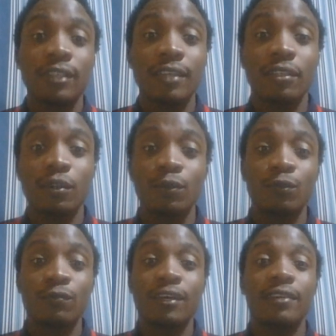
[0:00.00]
has a
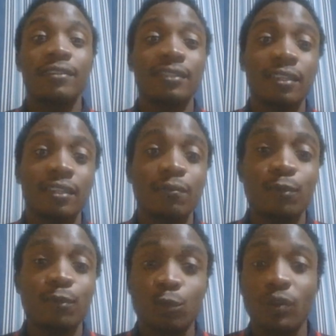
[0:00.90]
lot of guys in her
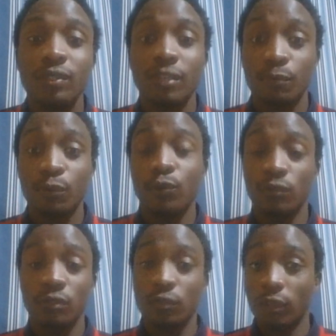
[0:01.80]
inbox who want her,
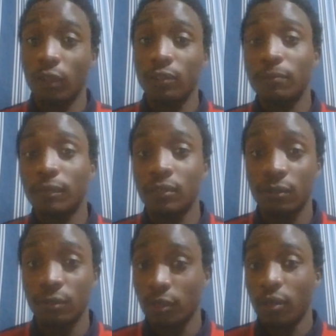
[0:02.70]
because as a
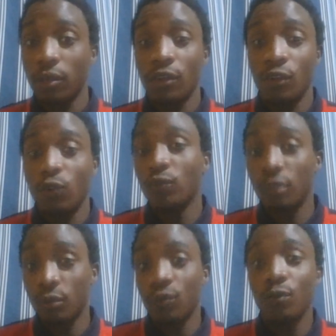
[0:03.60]
man, you're
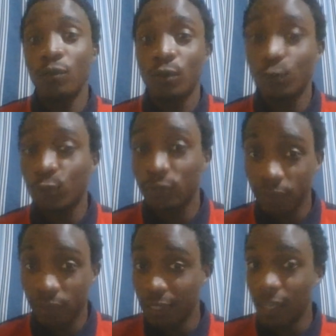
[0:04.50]
not the only one who's
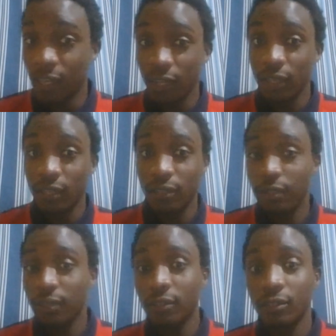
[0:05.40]
seeing her.
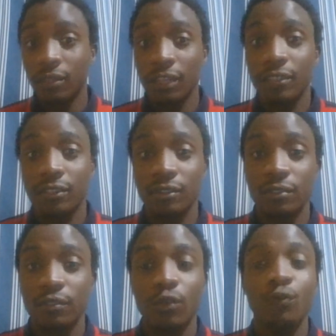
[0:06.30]
Like,
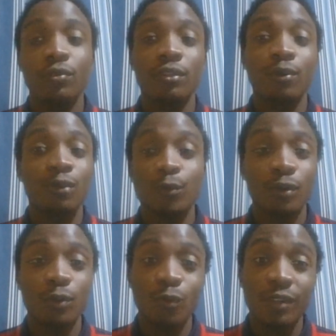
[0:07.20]
you're not the only
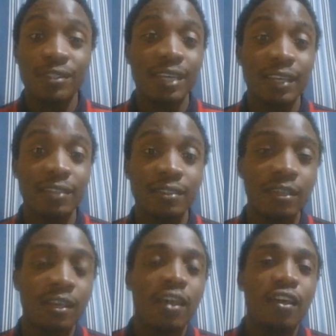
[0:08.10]
one who has eyes.
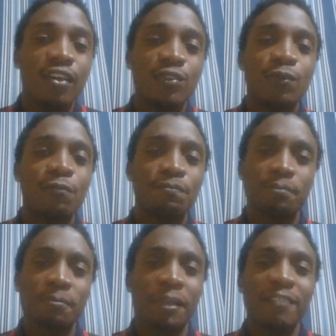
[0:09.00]
So
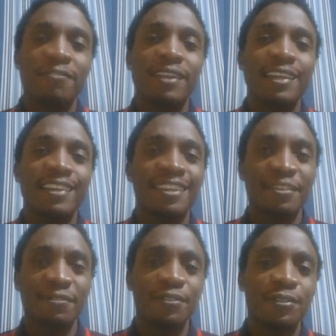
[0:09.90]
I feel like
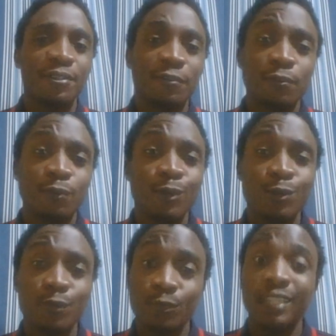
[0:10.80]
if
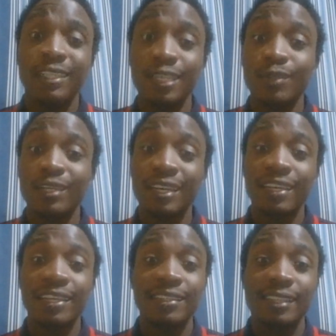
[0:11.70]
you can handle a
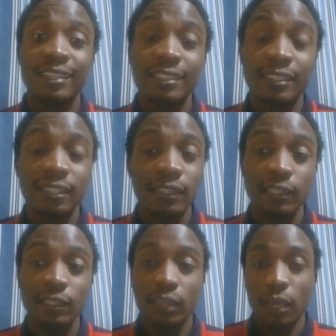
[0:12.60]
girl like that,
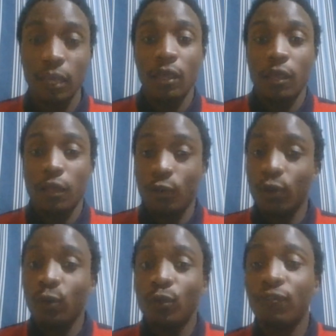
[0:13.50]
then you
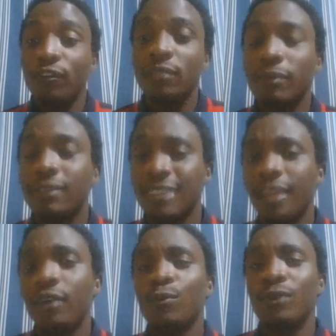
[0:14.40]
can go for it. But
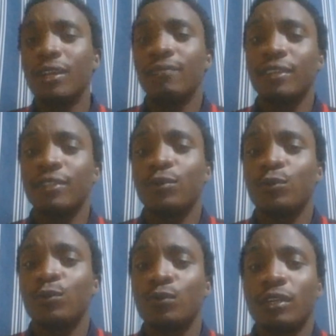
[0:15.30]
I won't advise you
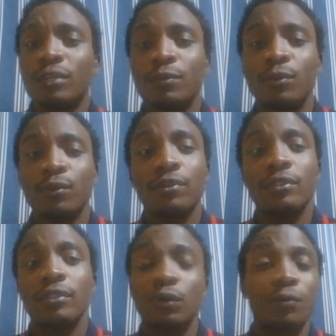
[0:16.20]
to do that,
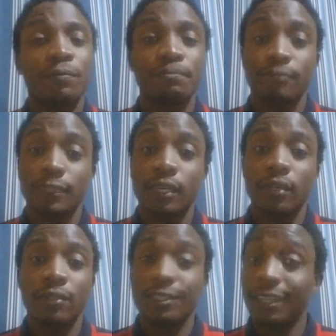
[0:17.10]
because, you know, yeah,
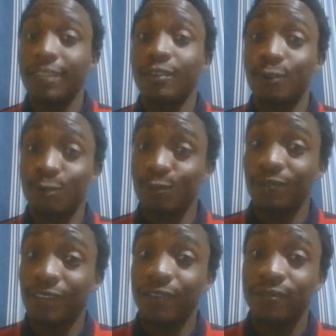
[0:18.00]
she has a lot
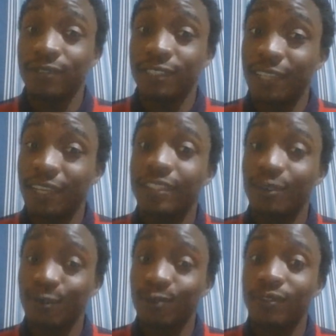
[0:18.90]
of guy friends. She has a
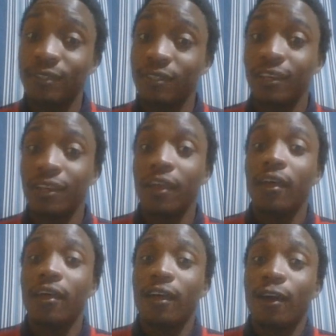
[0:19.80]
lot
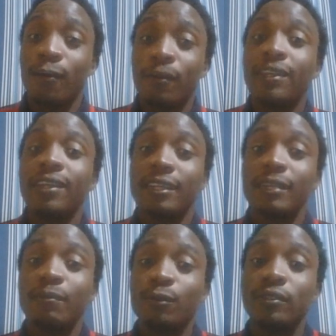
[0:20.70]
of men in her
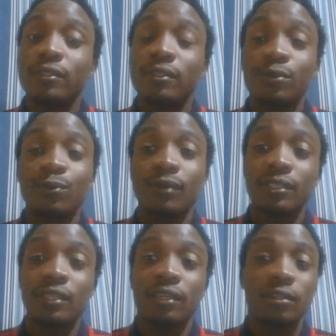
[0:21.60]
inbox who
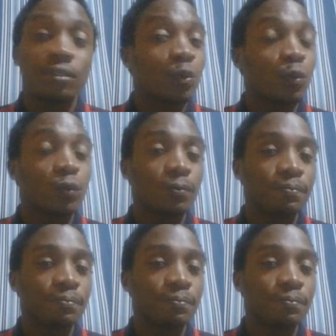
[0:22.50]
want her. So